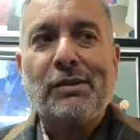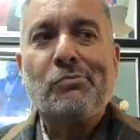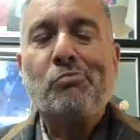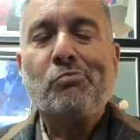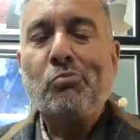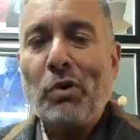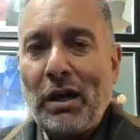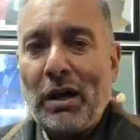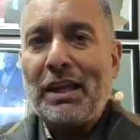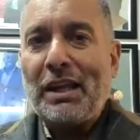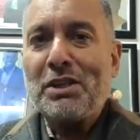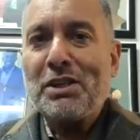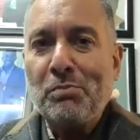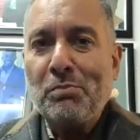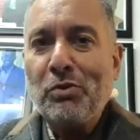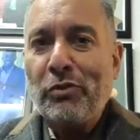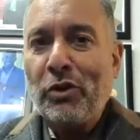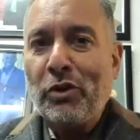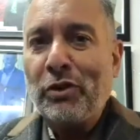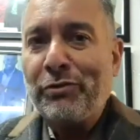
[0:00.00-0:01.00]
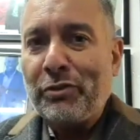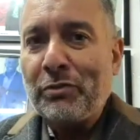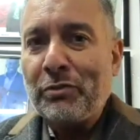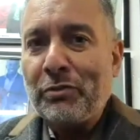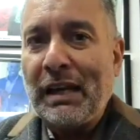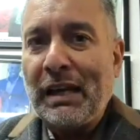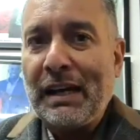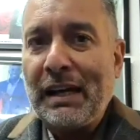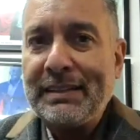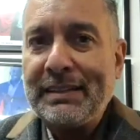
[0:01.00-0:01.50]
Well, let's move on from
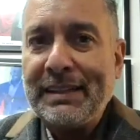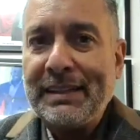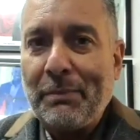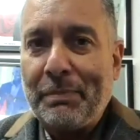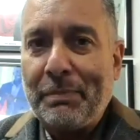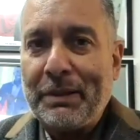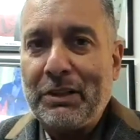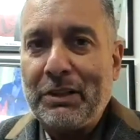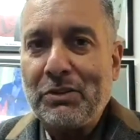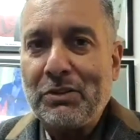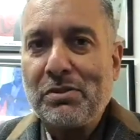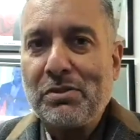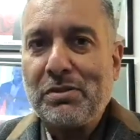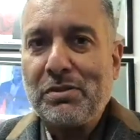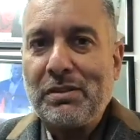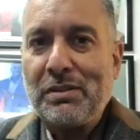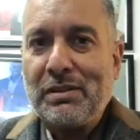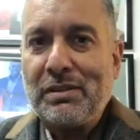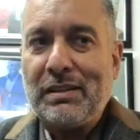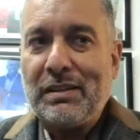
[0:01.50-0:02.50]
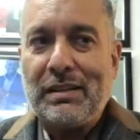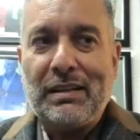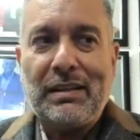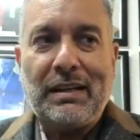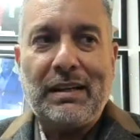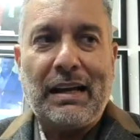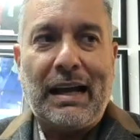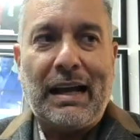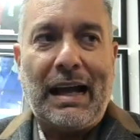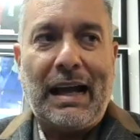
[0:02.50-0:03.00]
that idea, because
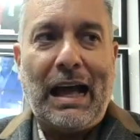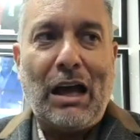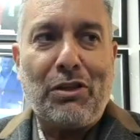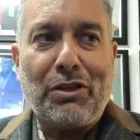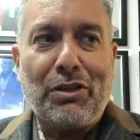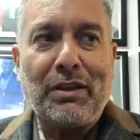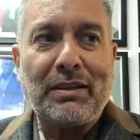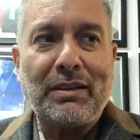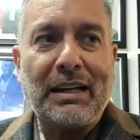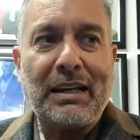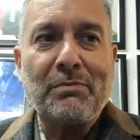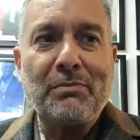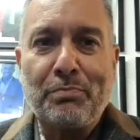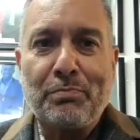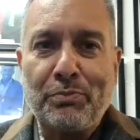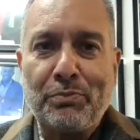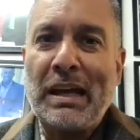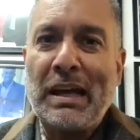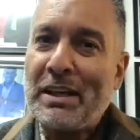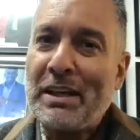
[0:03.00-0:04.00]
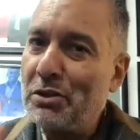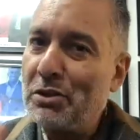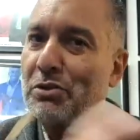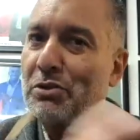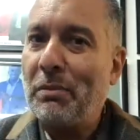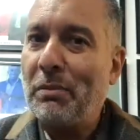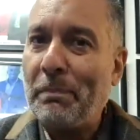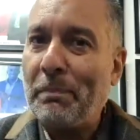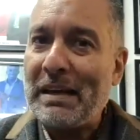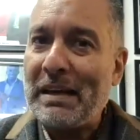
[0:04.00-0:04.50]
I think that takes you to
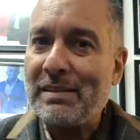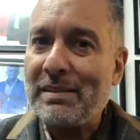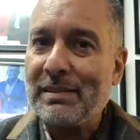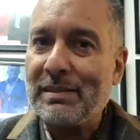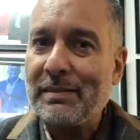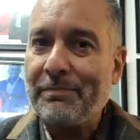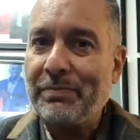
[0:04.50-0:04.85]
the past,